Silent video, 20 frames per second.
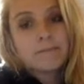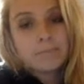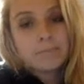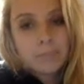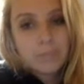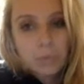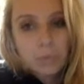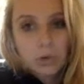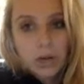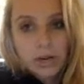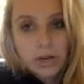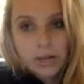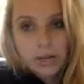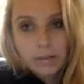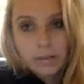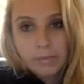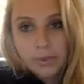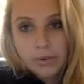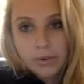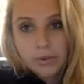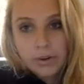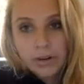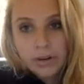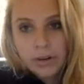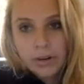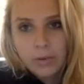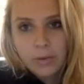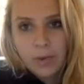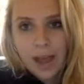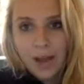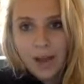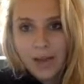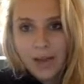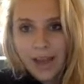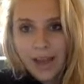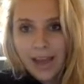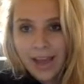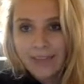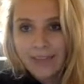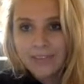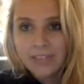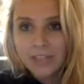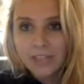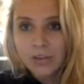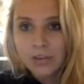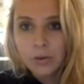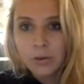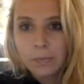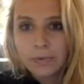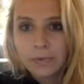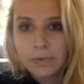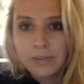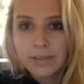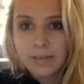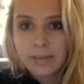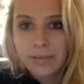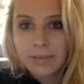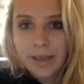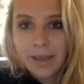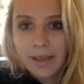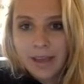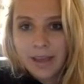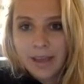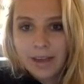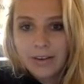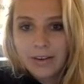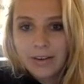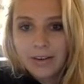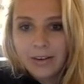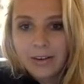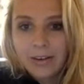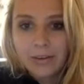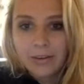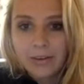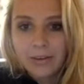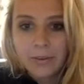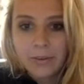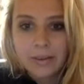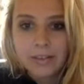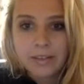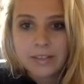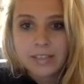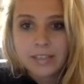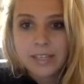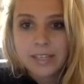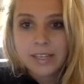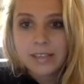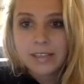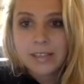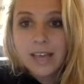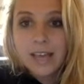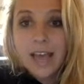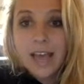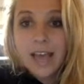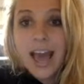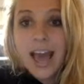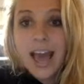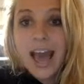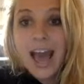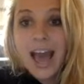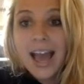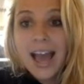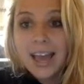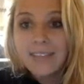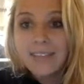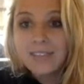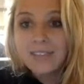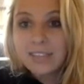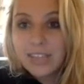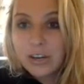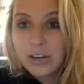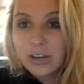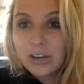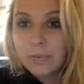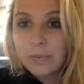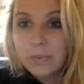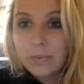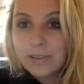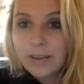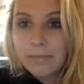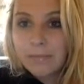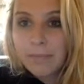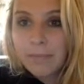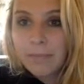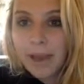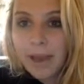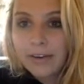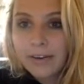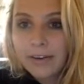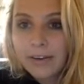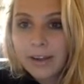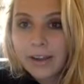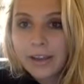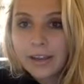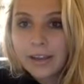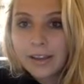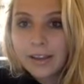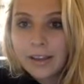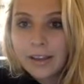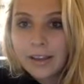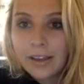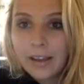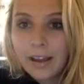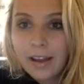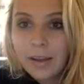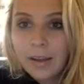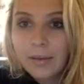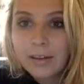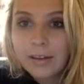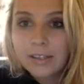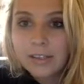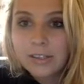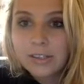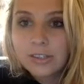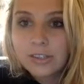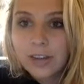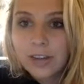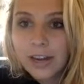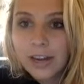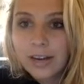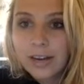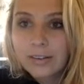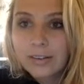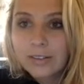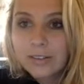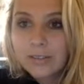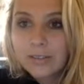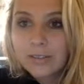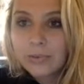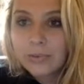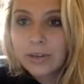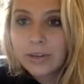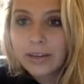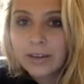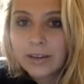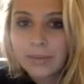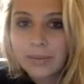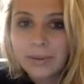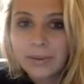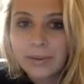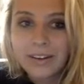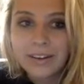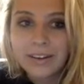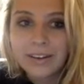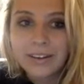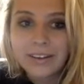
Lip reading: we're on a computer. Wow, I have 0%. I don't know if people can see this. I have 0% battery. I want to try to bring it up here to you.